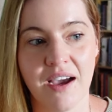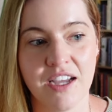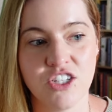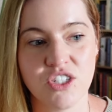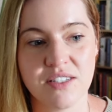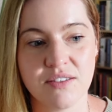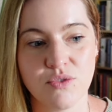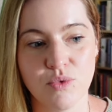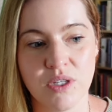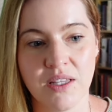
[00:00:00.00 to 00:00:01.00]
I
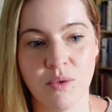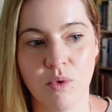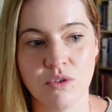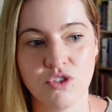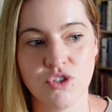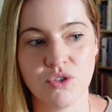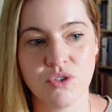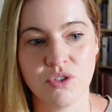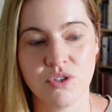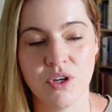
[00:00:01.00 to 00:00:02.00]
just really want
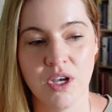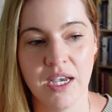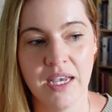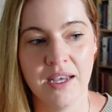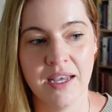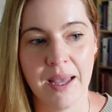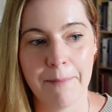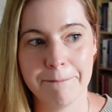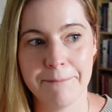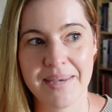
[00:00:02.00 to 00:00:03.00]
to
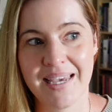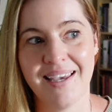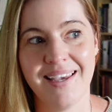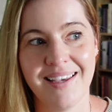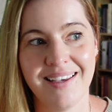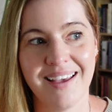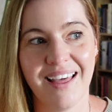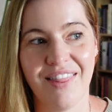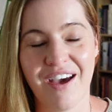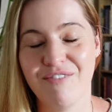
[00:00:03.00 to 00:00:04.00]
be
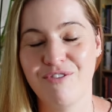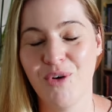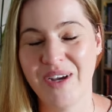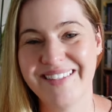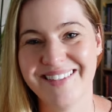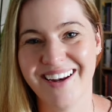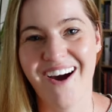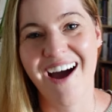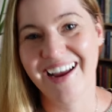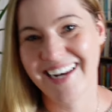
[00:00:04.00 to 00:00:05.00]
that voice that
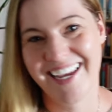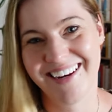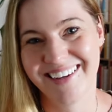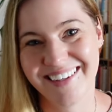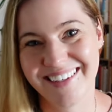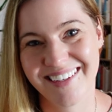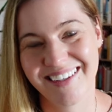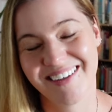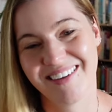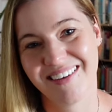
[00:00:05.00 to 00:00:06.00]
I needed
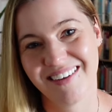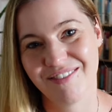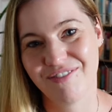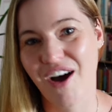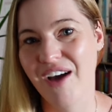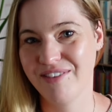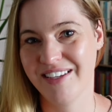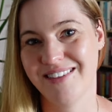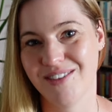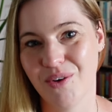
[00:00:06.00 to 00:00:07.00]
five
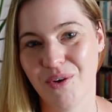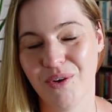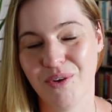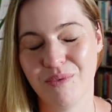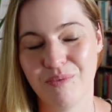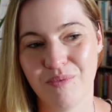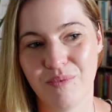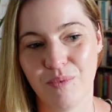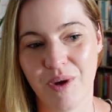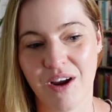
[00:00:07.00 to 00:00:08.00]
years ago
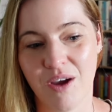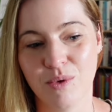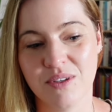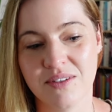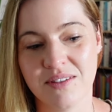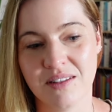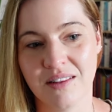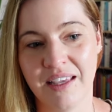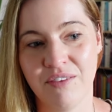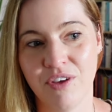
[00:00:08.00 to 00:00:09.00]
when I was
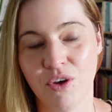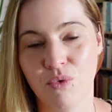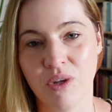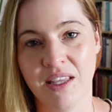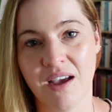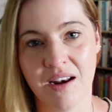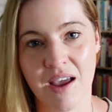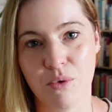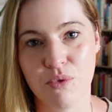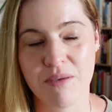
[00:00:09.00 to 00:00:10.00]
leaving a really
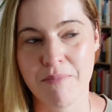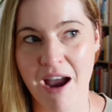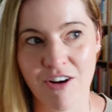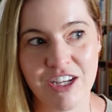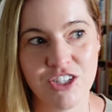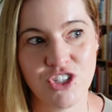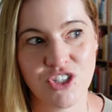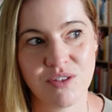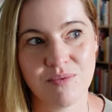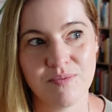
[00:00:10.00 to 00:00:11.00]
unhealthy
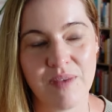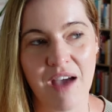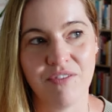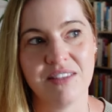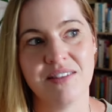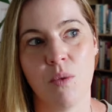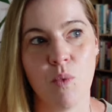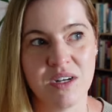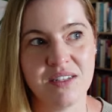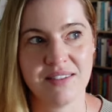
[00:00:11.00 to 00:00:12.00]
marriage, having
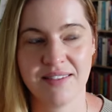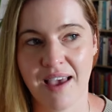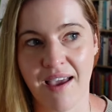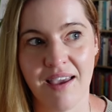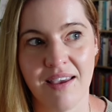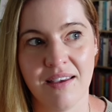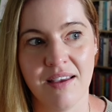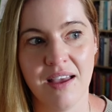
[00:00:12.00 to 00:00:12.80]
someone to say,